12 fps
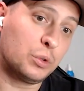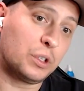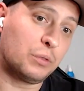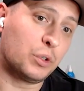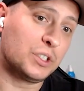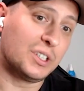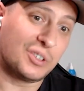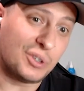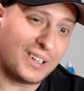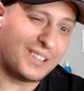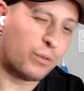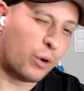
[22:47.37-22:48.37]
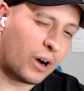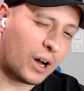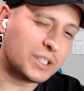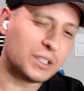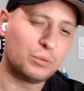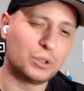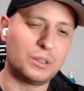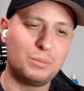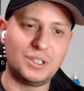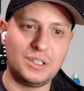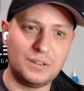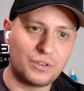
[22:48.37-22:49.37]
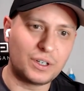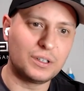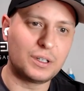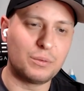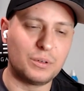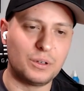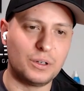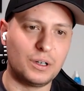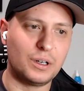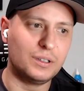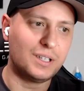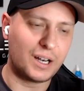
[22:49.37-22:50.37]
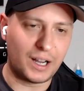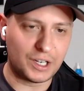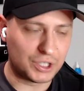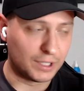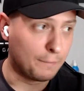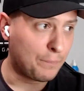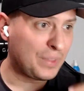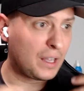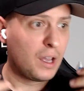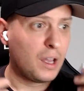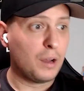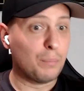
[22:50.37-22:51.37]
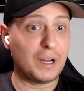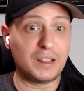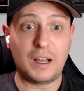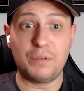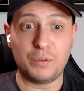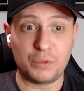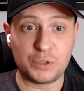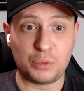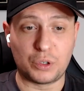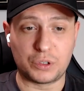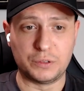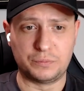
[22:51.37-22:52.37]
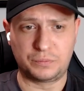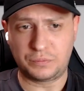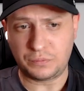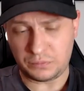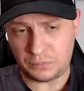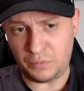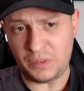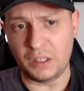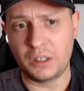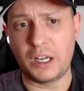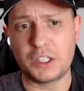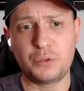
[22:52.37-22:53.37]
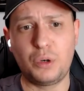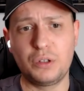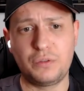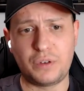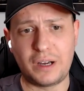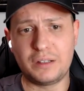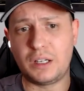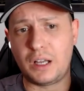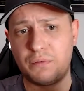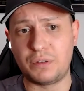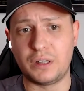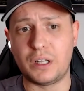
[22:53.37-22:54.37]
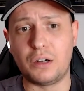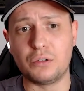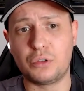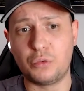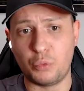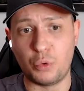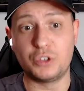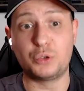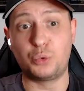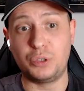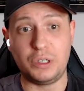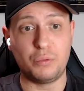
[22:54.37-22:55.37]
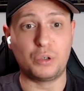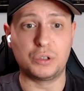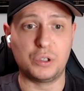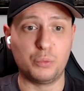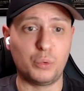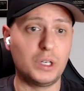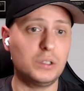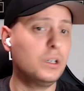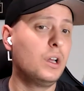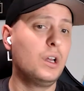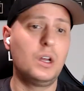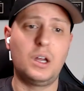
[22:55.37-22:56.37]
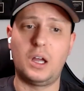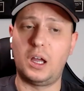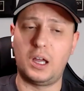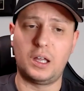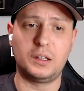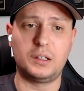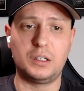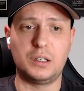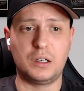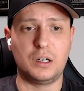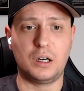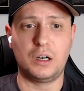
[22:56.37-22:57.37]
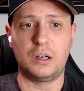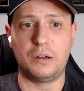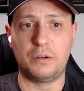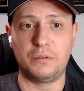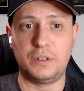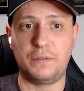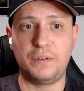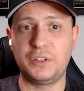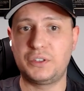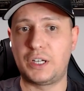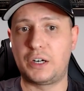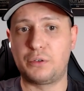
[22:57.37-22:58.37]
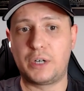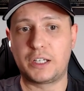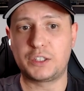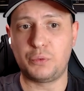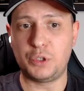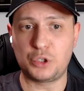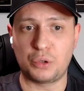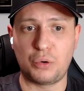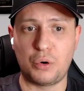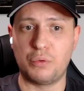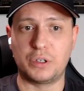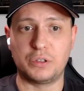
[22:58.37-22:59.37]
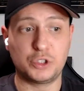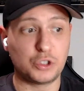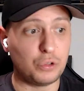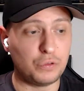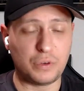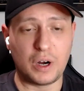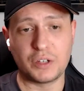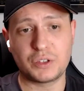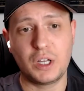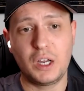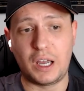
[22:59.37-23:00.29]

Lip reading: It wasn't really for us. It was a bit different direction, but nothing was working. Guess what? Finally, I found out what's really working well. And the things are like switch over so fast.